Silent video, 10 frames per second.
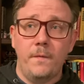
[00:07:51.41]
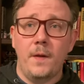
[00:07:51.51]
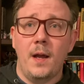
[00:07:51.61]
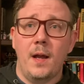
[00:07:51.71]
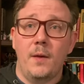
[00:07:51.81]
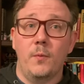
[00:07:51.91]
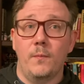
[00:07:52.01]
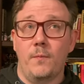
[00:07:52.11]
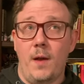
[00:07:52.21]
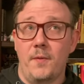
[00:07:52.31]
uh,
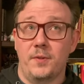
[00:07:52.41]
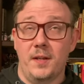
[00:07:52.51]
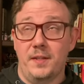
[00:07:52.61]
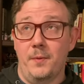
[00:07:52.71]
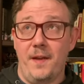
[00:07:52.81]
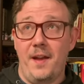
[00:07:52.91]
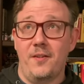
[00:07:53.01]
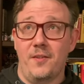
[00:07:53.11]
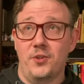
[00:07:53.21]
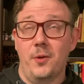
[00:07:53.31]
I was going to say we've had
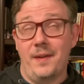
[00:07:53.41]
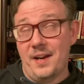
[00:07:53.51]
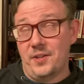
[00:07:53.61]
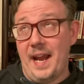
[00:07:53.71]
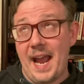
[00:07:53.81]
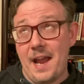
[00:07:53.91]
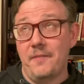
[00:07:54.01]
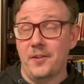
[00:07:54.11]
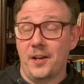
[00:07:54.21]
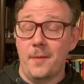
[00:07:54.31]
her on the show. We actually
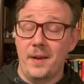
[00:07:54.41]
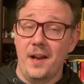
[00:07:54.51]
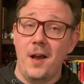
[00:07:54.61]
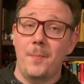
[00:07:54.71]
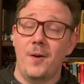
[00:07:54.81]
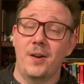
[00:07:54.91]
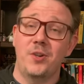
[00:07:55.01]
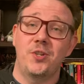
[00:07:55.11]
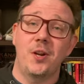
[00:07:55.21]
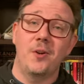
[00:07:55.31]
have her coming up on a
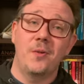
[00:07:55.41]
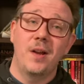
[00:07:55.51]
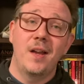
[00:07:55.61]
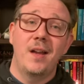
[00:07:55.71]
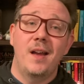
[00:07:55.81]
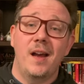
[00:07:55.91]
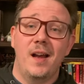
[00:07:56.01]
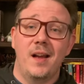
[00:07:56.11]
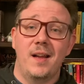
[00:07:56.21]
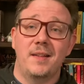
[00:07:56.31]
show
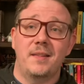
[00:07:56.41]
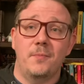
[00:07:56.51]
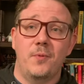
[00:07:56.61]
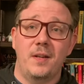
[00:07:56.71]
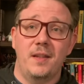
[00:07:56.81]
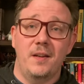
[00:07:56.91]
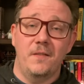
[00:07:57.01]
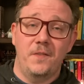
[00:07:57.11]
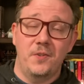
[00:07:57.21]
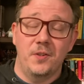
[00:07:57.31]
uh, at some point in the
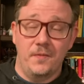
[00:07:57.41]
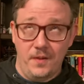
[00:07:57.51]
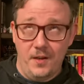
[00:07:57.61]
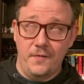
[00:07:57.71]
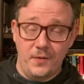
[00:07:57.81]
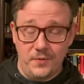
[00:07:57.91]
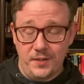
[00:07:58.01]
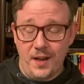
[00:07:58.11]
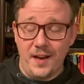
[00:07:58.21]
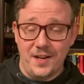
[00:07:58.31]
near future. The interview's
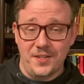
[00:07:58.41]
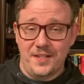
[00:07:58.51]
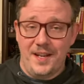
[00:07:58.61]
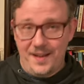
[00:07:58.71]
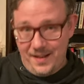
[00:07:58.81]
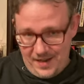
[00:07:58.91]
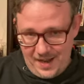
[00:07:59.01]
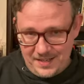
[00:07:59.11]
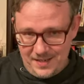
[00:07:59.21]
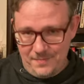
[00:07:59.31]
done. I just it
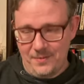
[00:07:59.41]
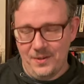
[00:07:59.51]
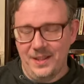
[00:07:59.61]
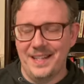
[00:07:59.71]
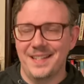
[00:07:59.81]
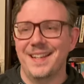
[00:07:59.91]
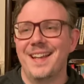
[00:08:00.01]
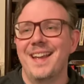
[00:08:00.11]
has to be released.